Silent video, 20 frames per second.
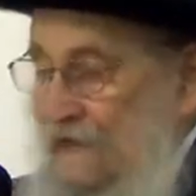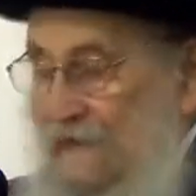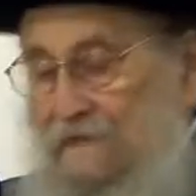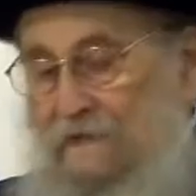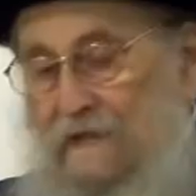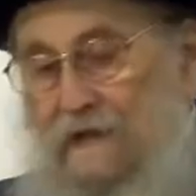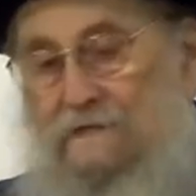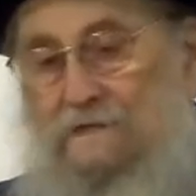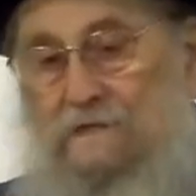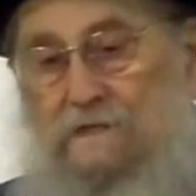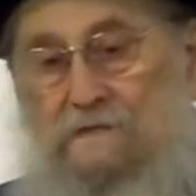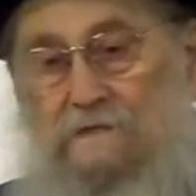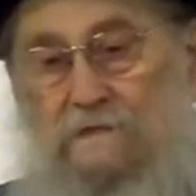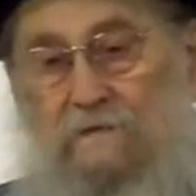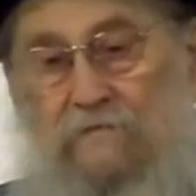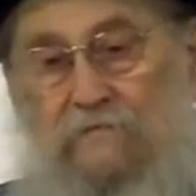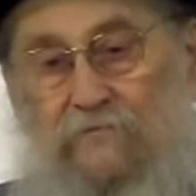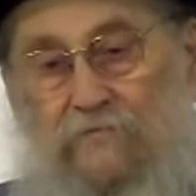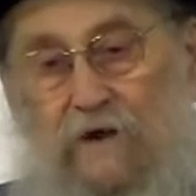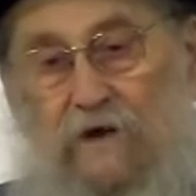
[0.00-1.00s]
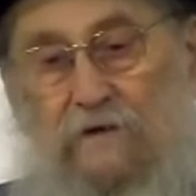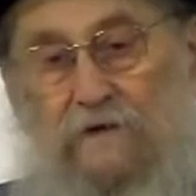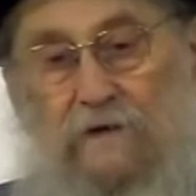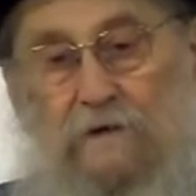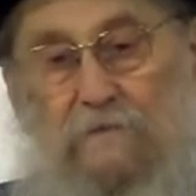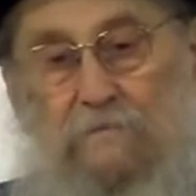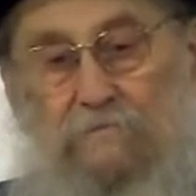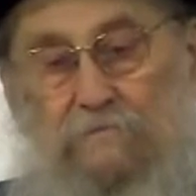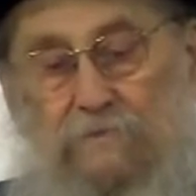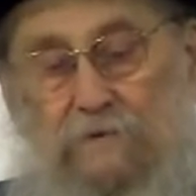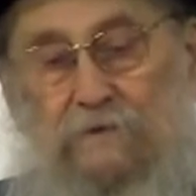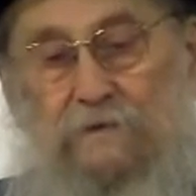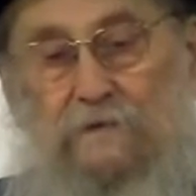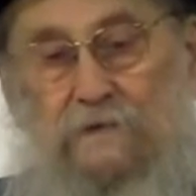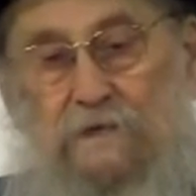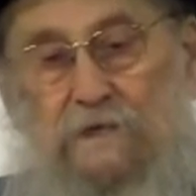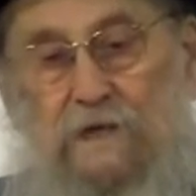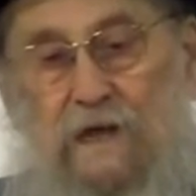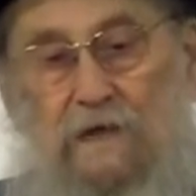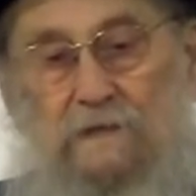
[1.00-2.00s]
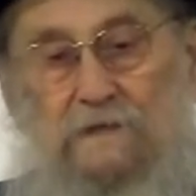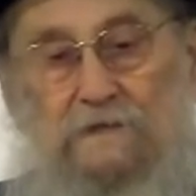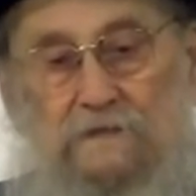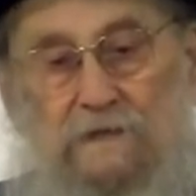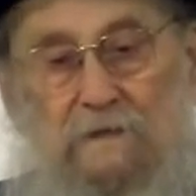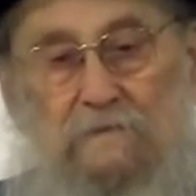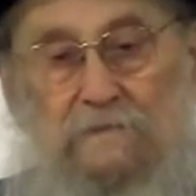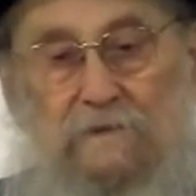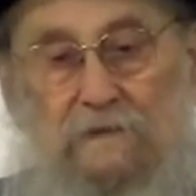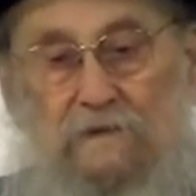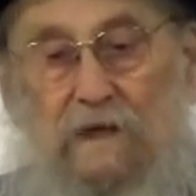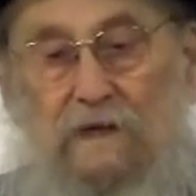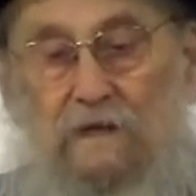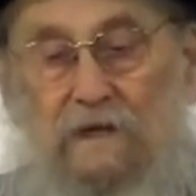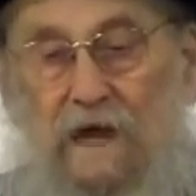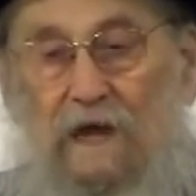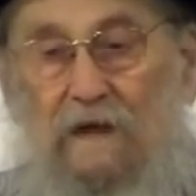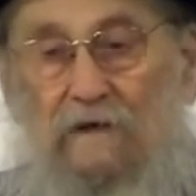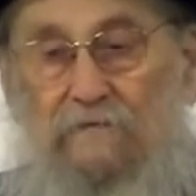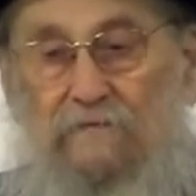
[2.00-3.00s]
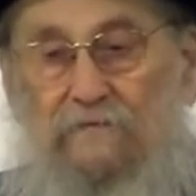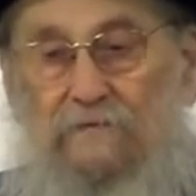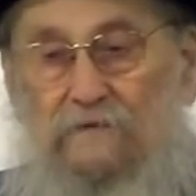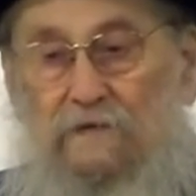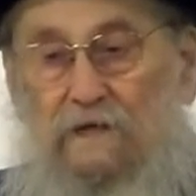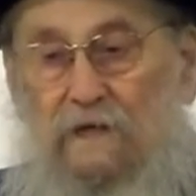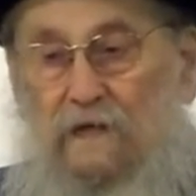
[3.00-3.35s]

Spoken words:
And that is a very important concept in our lives.